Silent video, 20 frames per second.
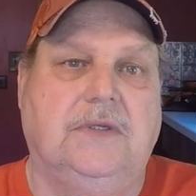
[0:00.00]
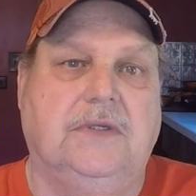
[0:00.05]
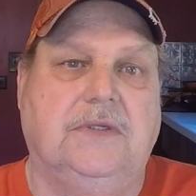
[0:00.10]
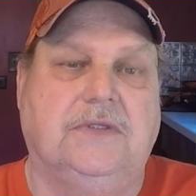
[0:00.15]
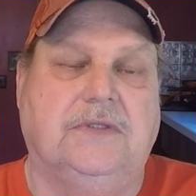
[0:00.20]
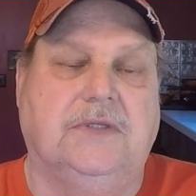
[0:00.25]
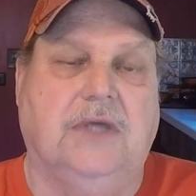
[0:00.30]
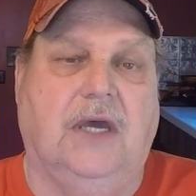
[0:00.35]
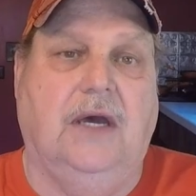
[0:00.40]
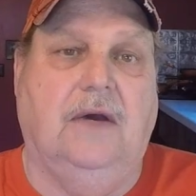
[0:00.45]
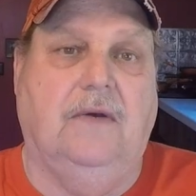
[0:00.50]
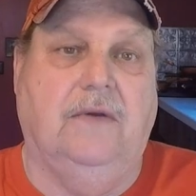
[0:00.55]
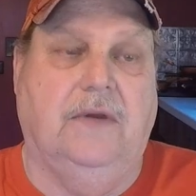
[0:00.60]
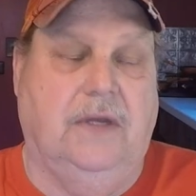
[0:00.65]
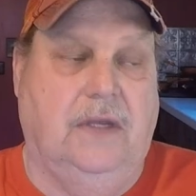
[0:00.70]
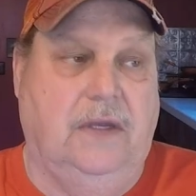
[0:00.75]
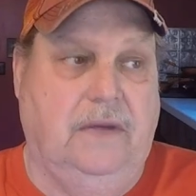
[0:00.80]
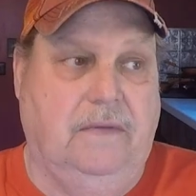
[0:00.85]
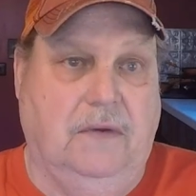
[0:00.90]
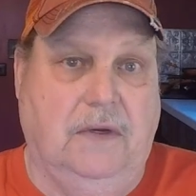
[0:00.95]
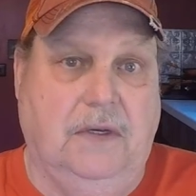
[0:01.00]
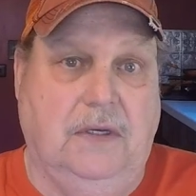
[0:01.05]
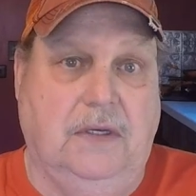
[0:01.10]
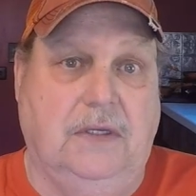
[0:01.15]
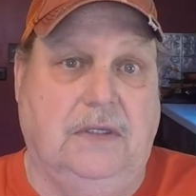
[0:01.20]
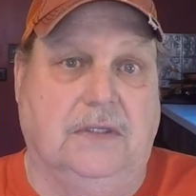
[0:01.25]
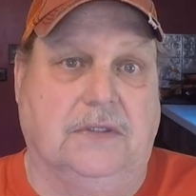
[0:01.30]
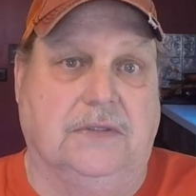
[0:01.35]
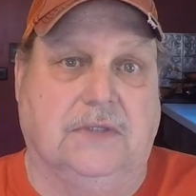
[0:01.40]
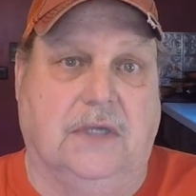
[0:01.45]
saw. And he
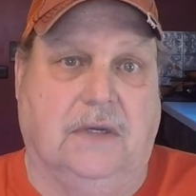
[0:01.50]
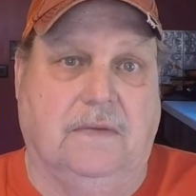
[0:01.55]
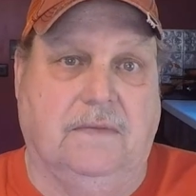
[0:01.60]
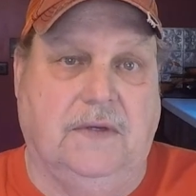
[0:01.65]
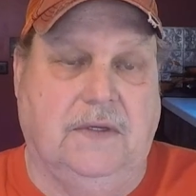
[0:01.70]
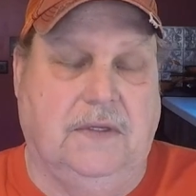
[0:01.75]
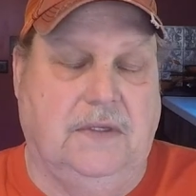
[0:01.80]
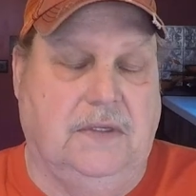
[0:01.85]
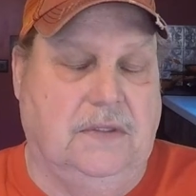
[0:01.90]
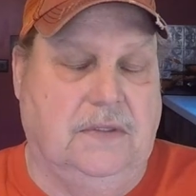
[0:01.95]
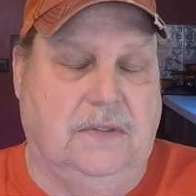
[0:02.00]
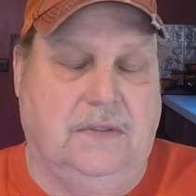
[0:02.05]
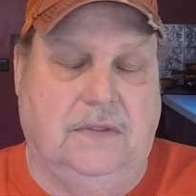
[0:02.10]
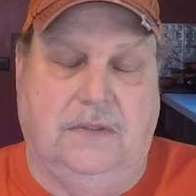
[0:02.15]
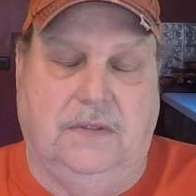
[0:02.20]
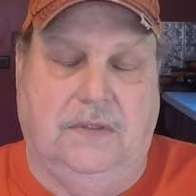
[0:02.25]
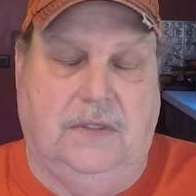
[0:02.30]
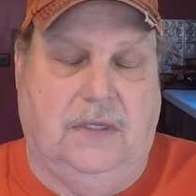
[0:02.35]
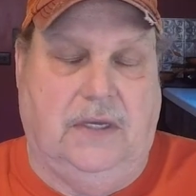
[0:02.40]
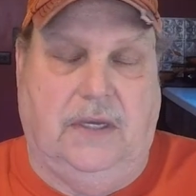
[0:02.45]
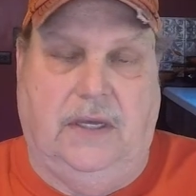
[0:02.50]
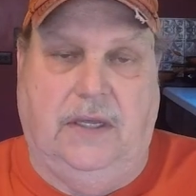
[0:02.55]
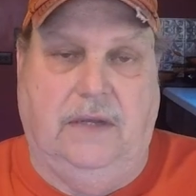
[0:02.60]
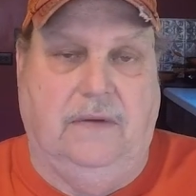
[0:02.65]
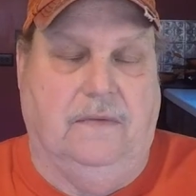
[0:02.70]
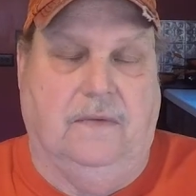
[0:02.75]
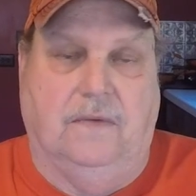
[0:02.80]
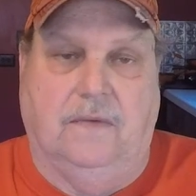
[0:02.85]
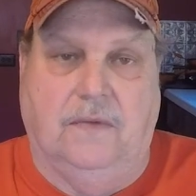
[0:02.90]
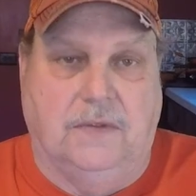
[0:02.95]
was. I mean, I
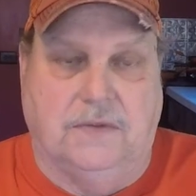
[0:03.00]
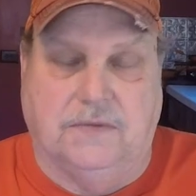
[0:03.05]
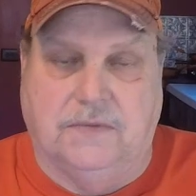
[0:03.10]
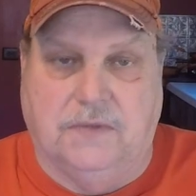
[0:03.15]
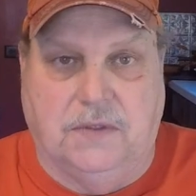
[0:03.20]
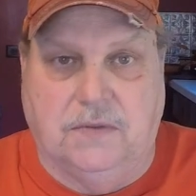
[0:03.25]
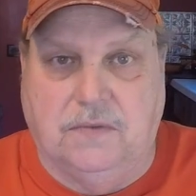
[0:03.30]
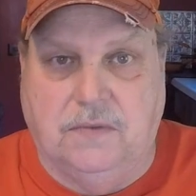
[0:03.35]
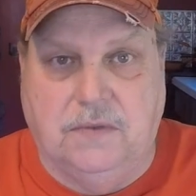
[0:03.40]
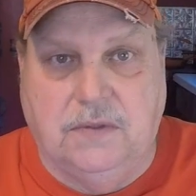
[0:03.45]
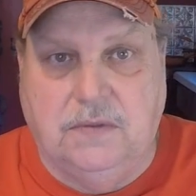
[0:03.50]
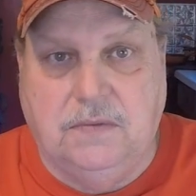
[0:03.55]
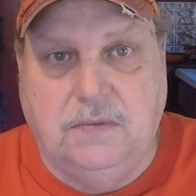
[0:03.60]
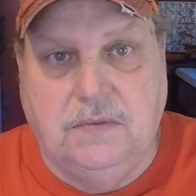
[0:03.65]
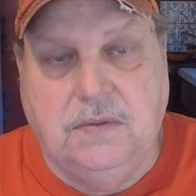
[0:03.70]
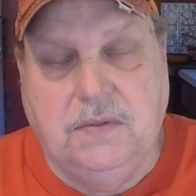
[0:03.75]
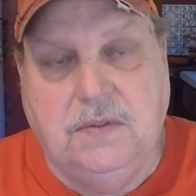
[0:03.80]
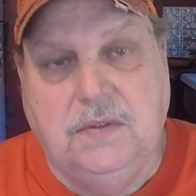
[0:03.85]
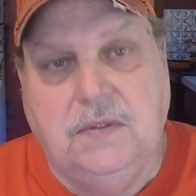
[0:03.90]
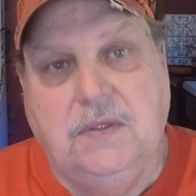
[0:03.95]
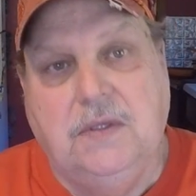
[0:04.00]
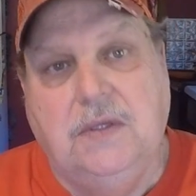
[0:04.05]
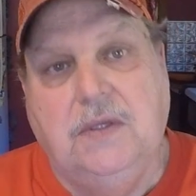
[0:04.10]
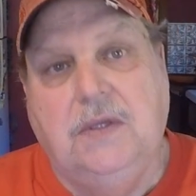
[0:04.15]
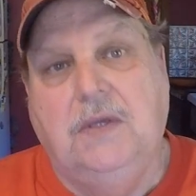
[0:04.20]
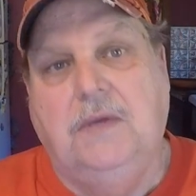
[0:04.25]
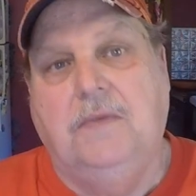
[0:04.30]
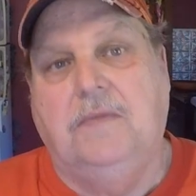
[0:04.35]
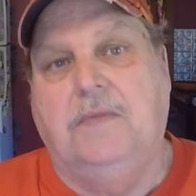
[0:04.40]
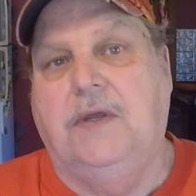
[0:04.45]
don't know what was wrong with him.
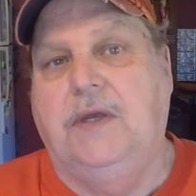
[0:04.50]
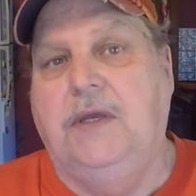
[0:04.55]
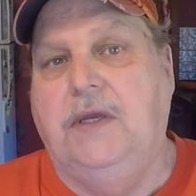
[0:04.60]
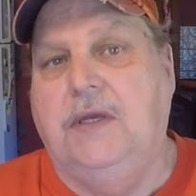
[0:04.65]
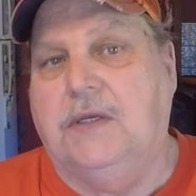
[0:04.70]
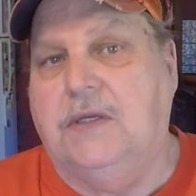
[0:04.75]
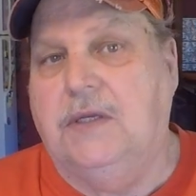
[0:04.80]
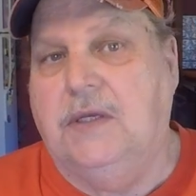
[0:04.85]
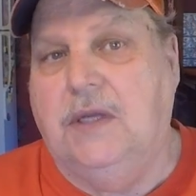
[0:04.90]
But he hit the